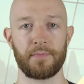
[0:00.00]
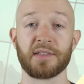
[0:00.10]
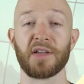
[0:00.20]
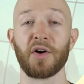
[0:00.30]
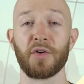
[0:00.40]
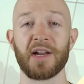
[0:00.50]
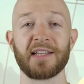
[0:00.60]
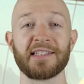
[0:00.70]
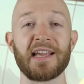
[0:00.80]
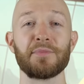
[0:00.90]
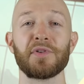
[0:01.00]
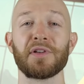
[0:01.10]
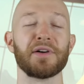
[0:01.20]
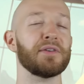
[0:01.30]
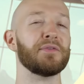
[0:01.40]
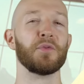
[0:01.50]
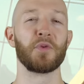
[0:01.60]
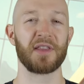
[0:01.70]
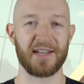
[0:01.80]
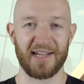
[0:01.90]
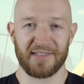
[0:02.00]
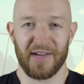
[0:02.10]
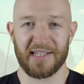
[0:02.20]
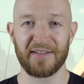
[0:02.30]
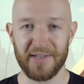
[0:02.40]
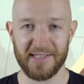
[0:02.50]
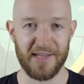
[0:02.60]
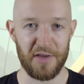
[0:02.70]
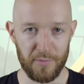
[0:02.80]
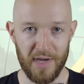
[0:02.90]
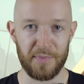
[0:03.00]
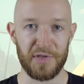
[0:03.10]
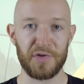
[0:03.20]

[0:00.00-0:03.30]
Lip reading: So an example of one of the kinds of activities that you might be